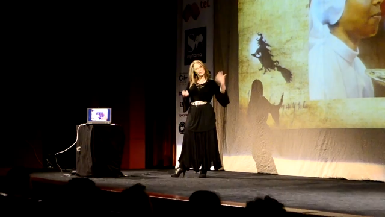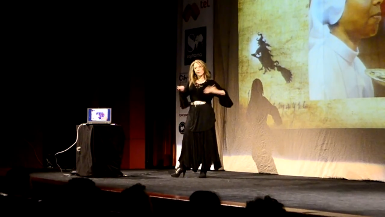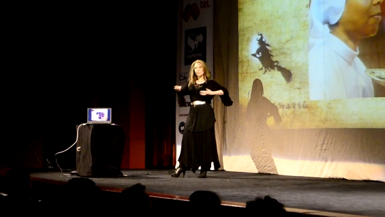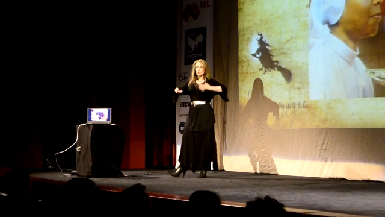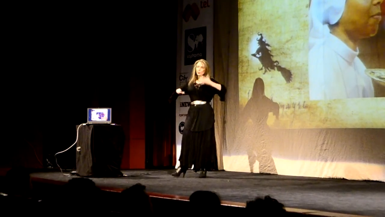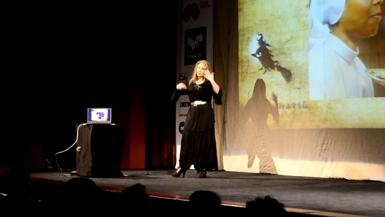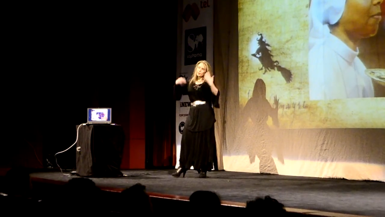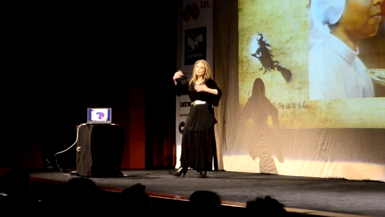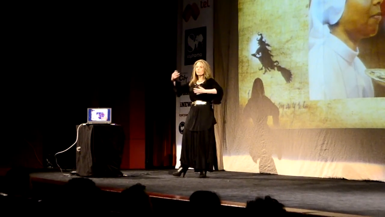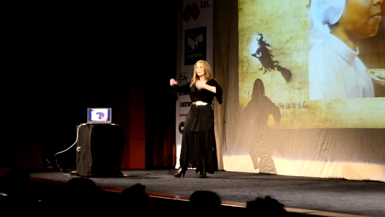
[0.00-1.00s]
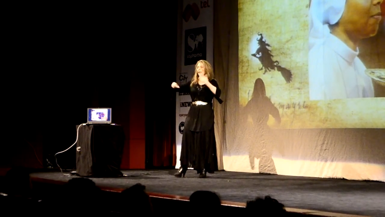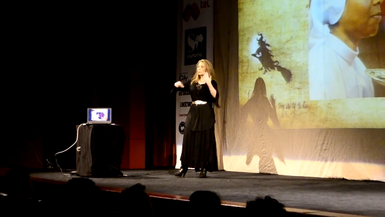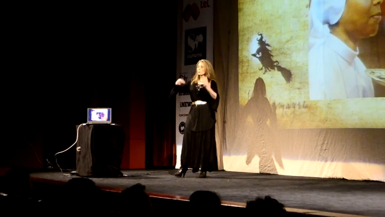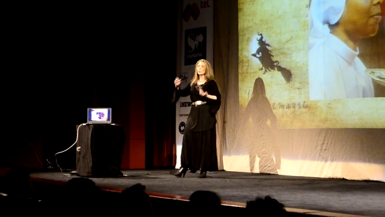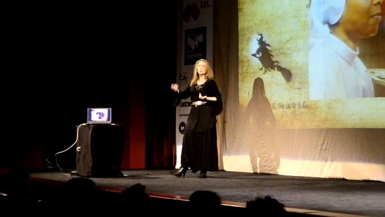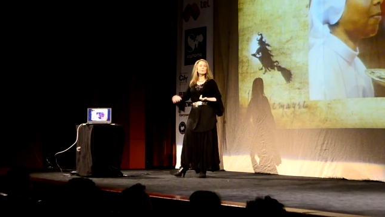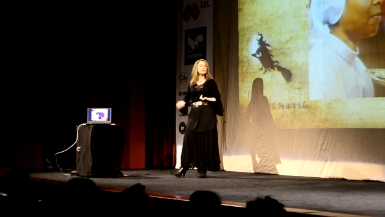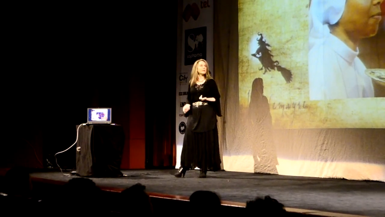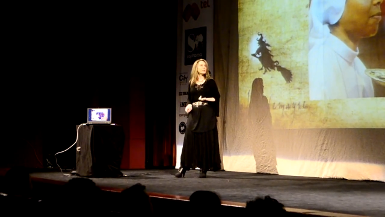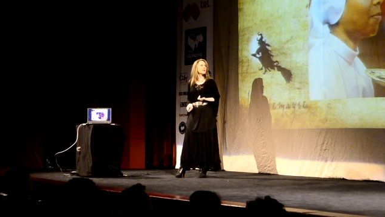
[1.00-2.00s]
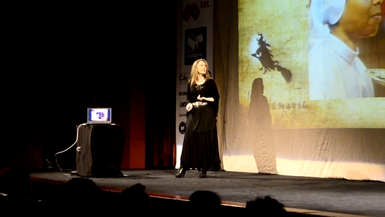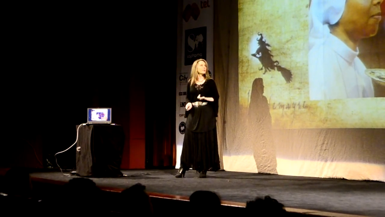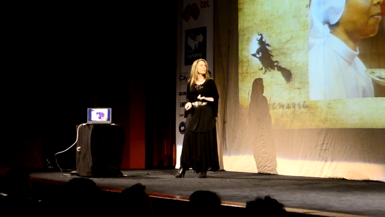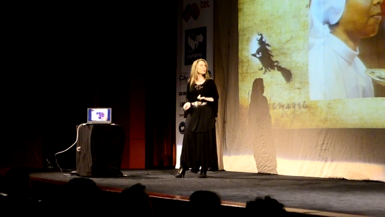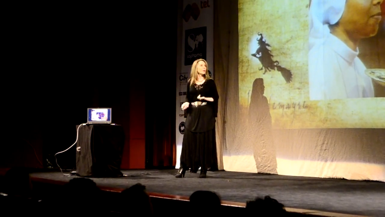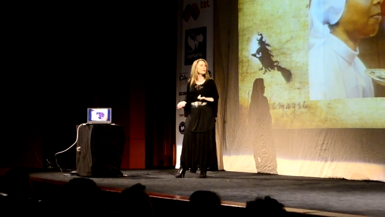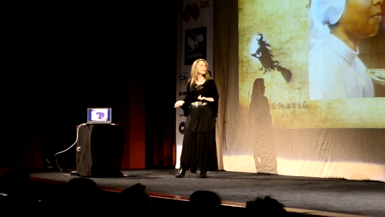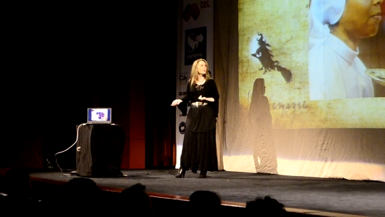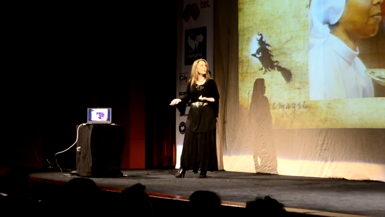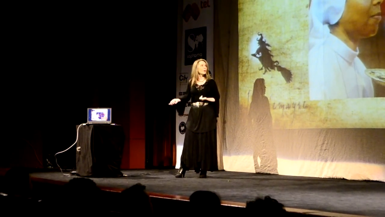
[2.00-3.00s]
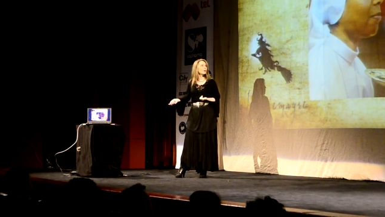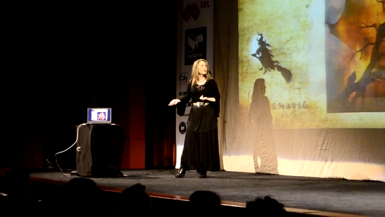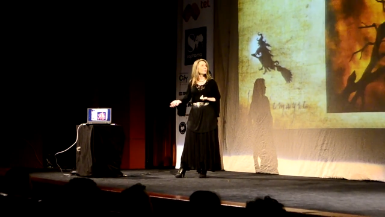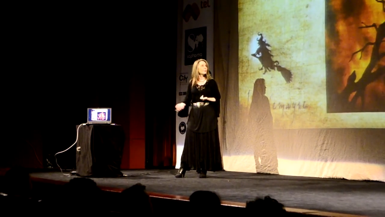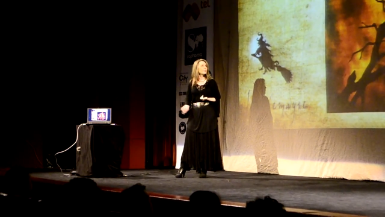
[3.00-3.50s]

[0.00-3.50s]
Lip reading: (no speaker visible)